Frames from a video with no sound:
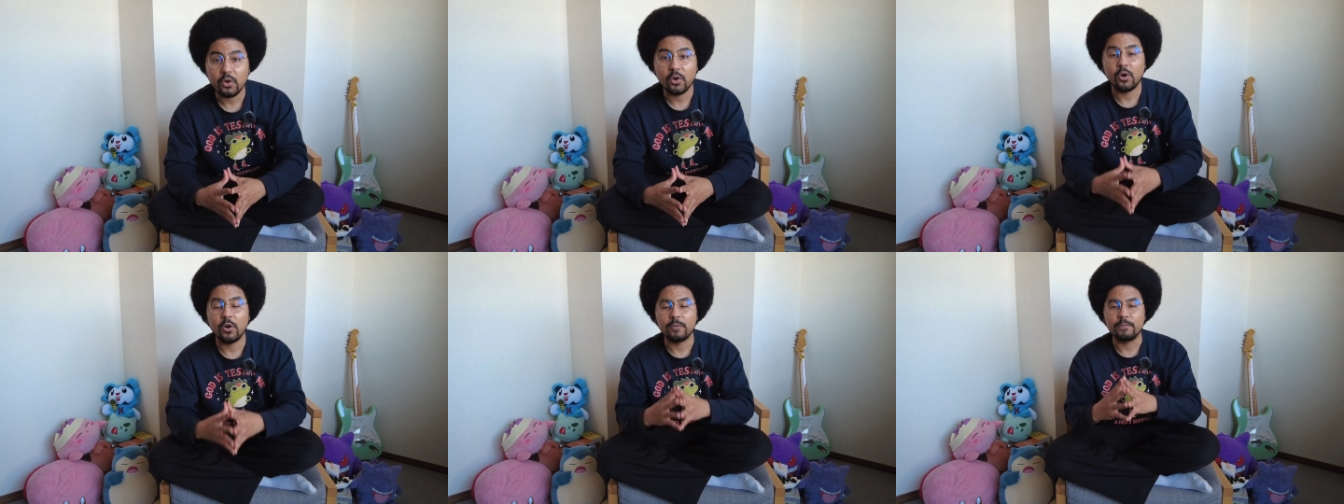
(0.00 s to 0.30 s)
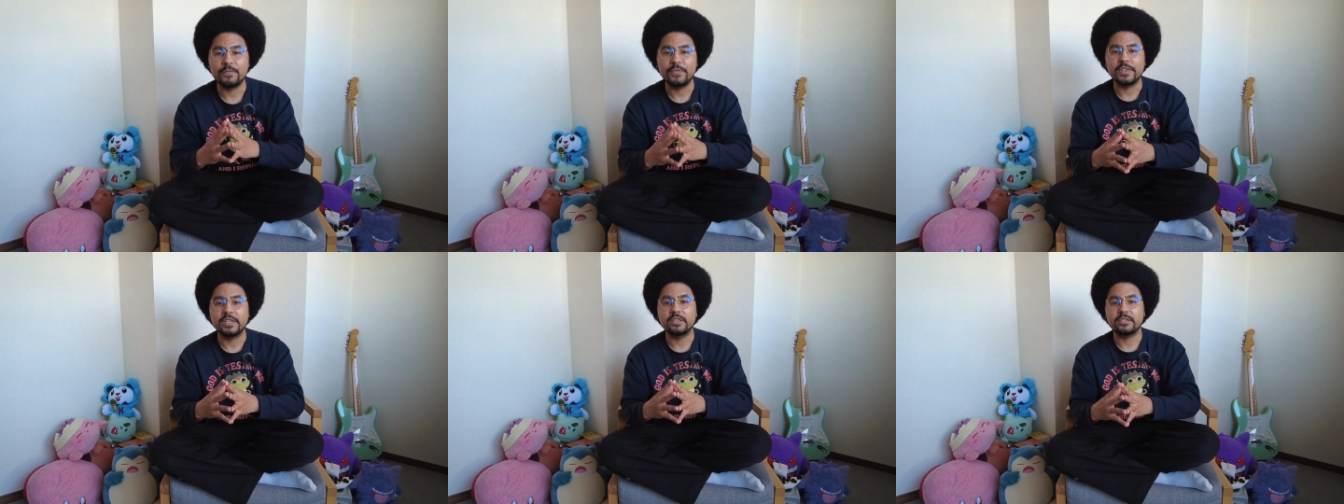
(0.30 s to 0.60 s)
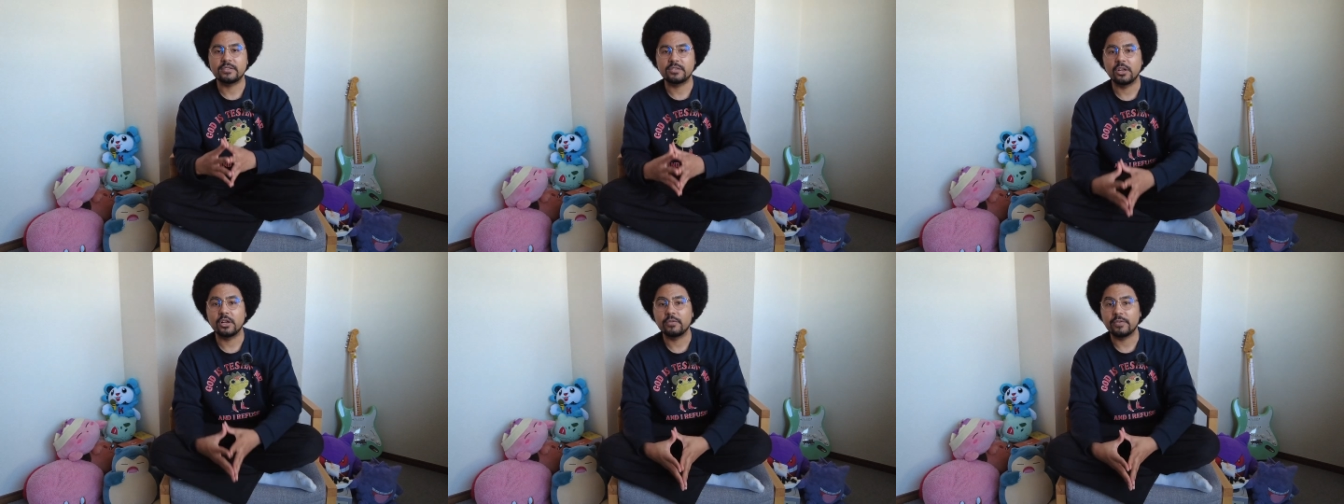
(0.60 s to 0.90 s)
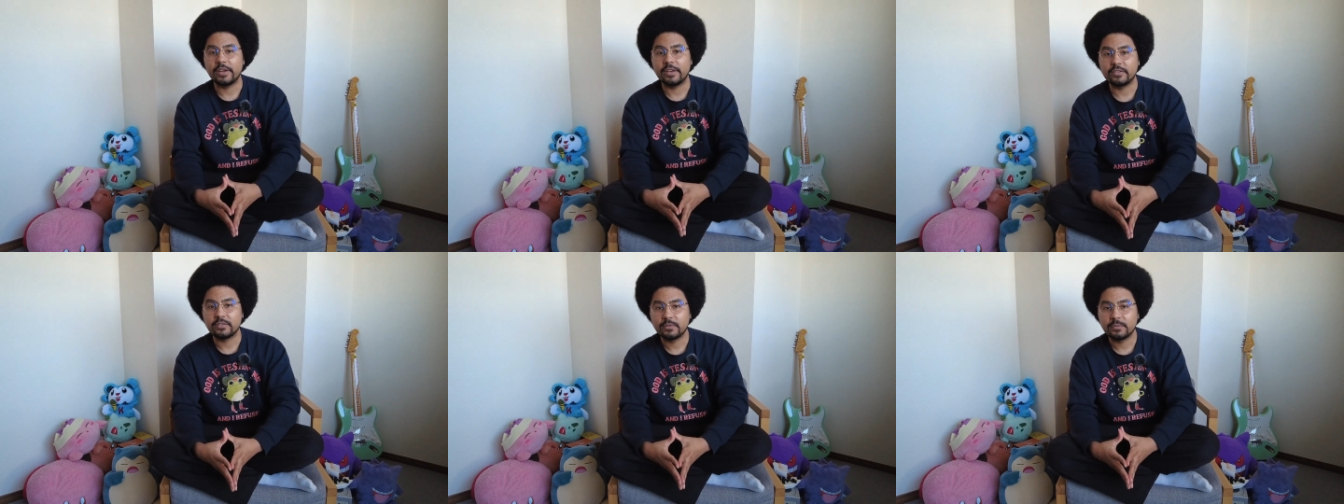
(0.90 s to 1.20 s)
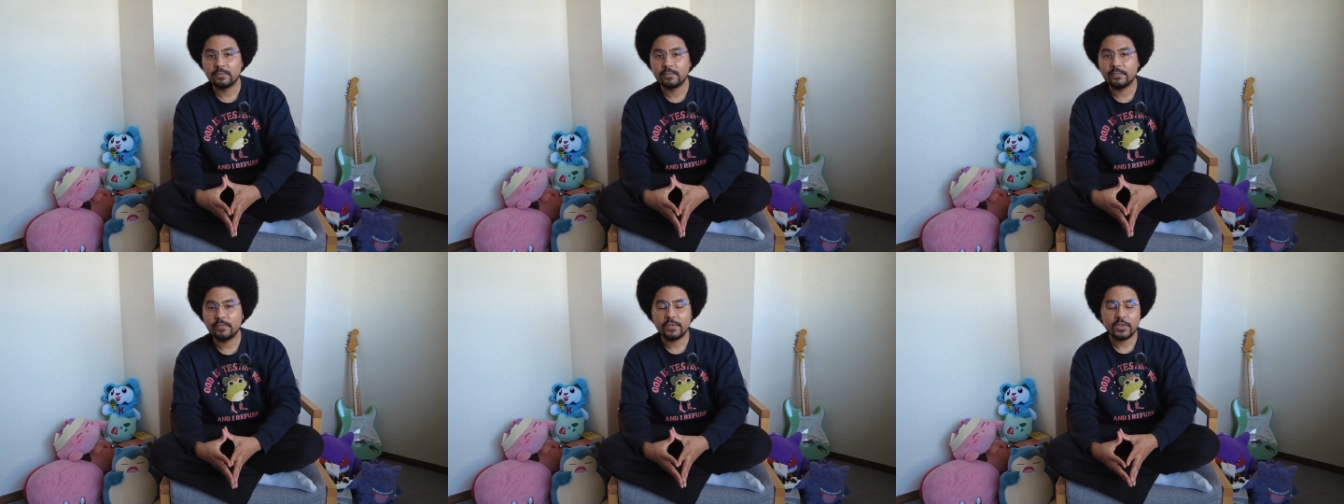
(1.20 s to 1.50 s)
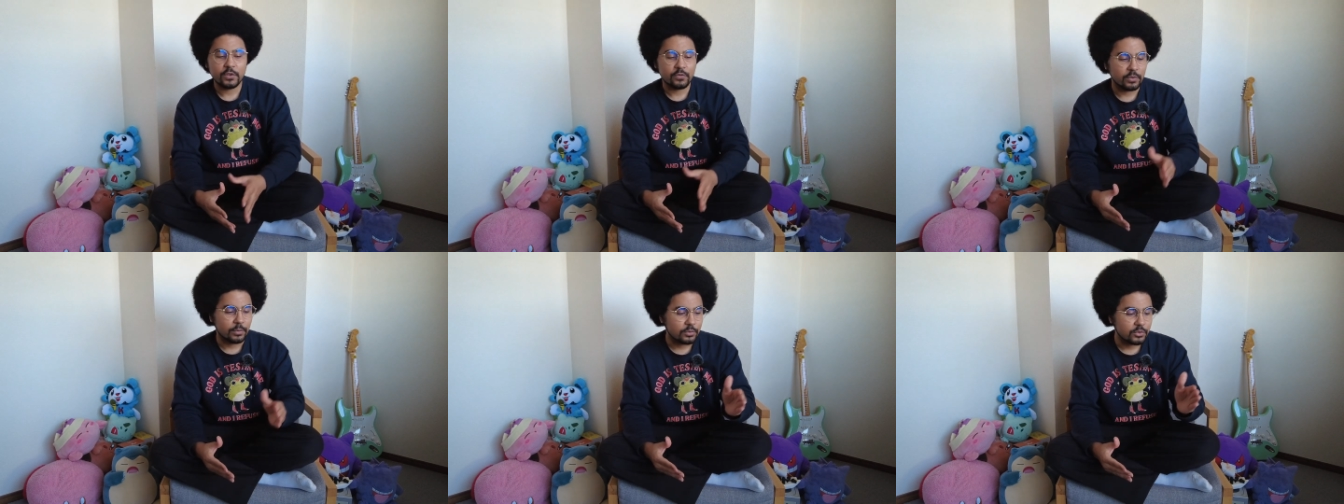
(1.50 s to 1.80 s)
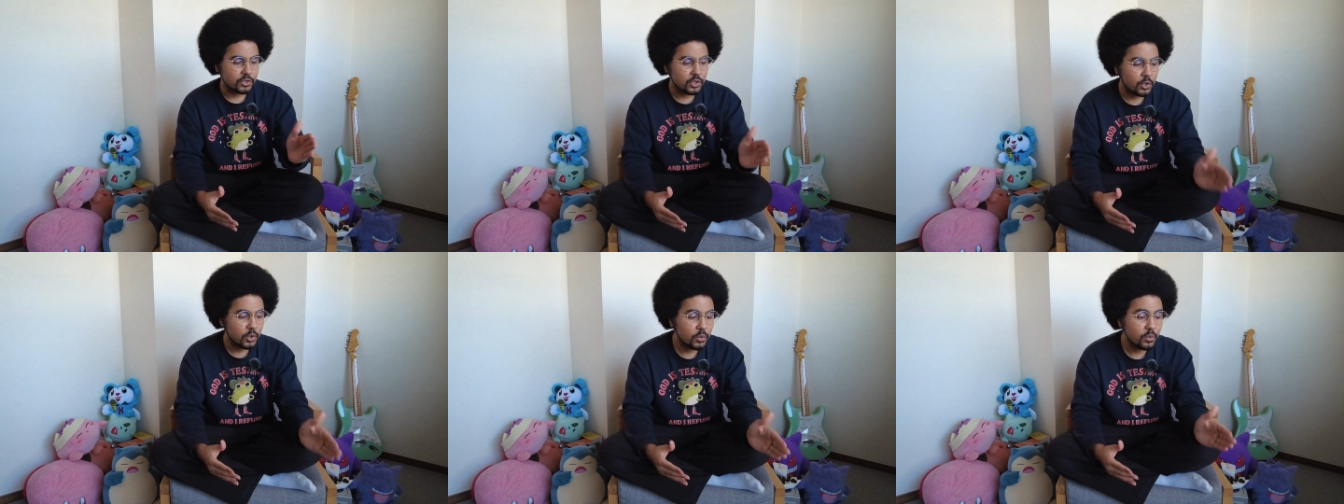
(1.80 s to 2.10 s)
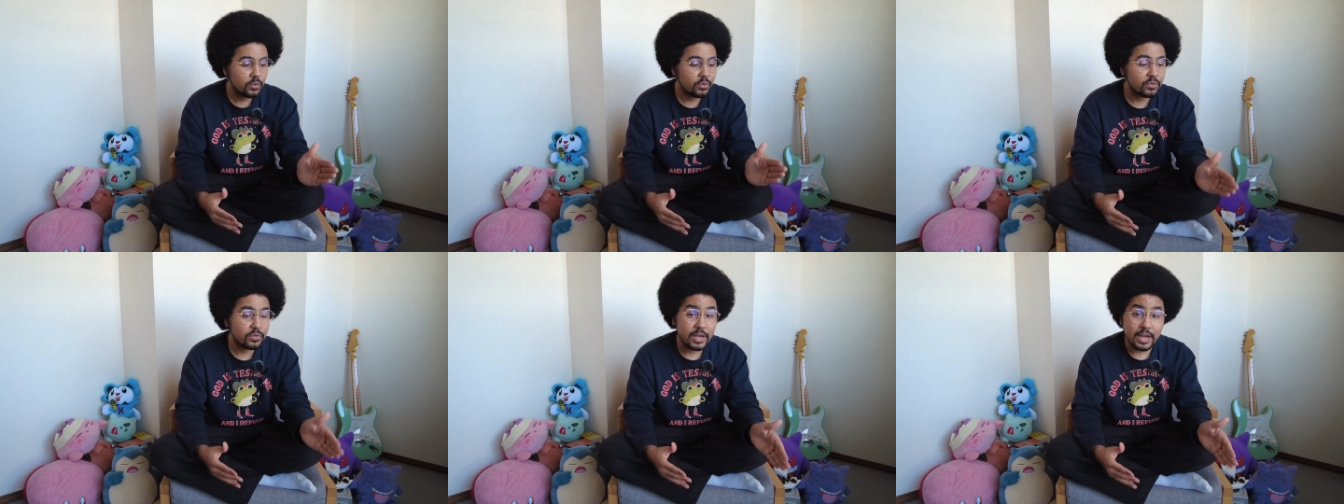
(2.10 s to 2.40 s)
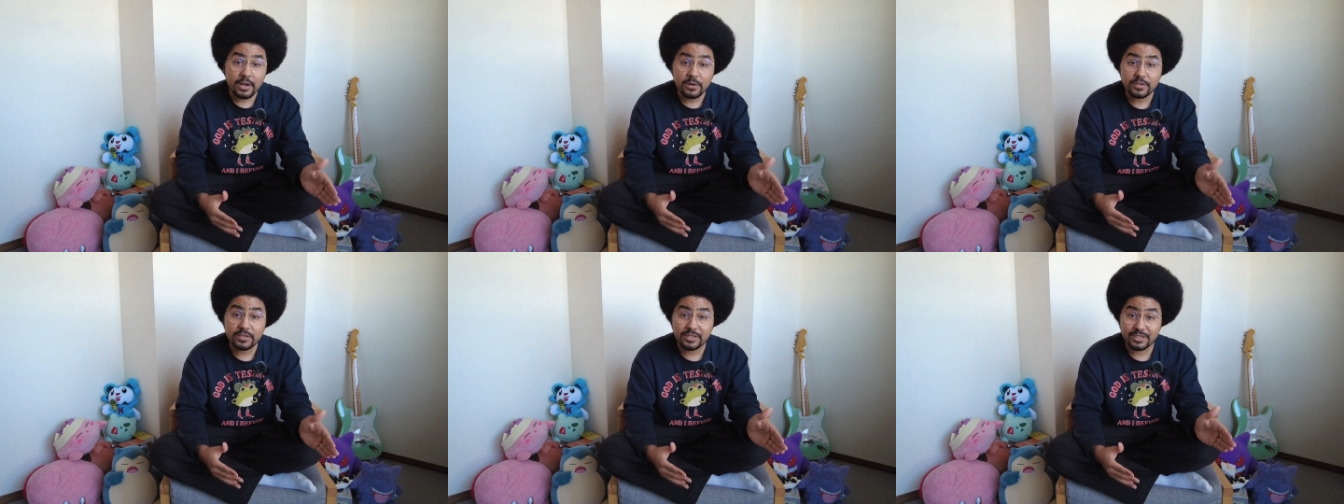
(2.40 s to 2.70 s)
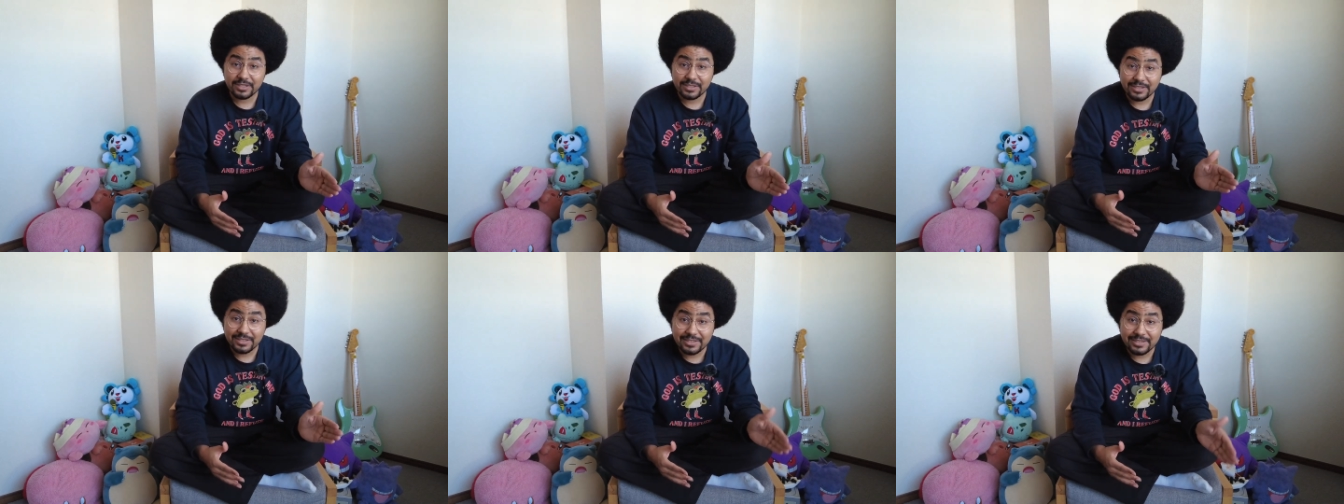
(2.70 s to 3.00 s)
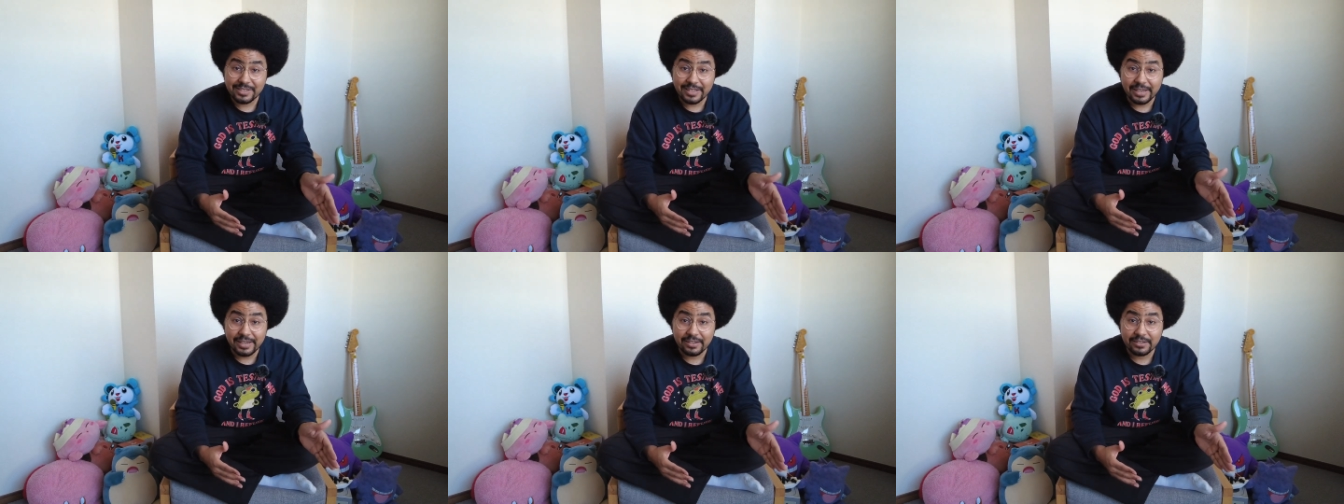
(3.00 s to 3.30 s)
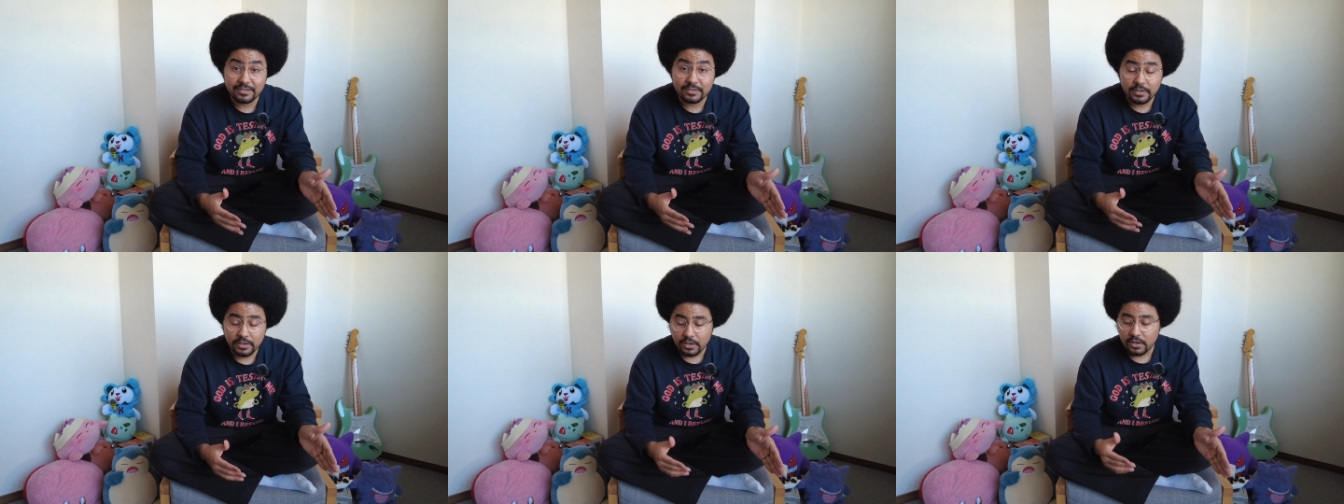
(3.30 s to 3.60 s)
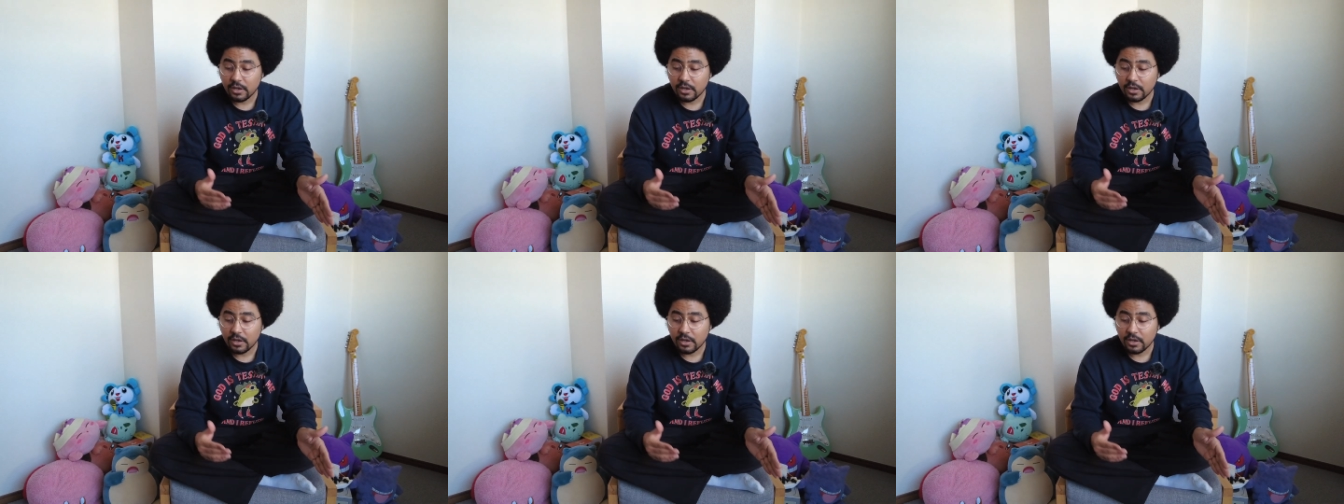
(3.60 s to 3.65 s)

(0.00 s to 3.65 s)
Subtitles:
of these surveys. From 2006